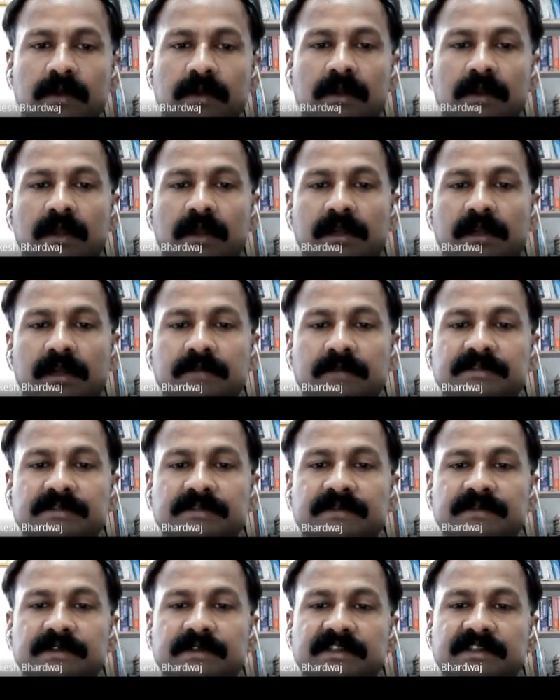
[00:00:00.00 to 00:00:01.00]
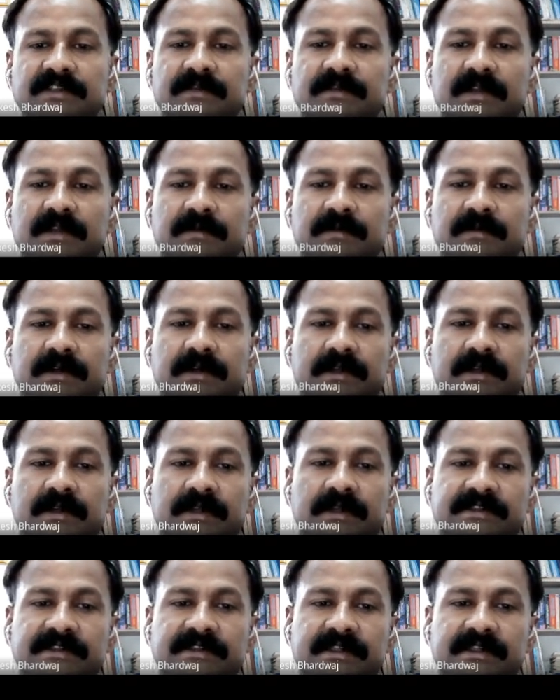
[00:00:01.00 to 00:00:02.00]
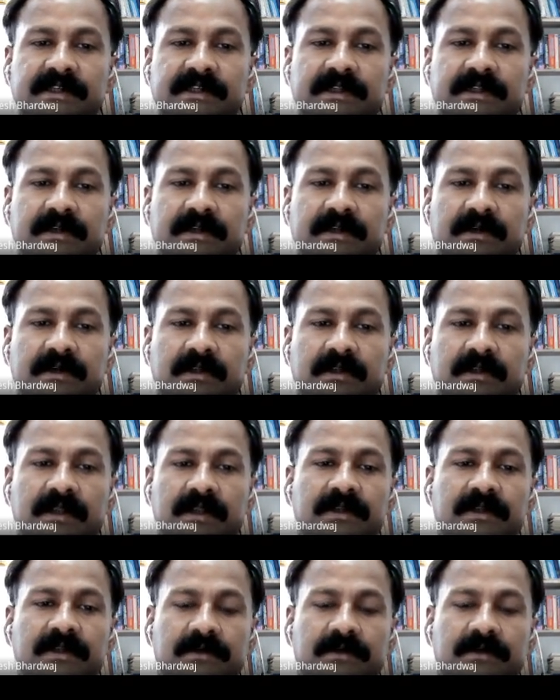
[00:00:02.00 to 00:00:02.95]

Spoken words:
Atoms of the same element are exactly alike.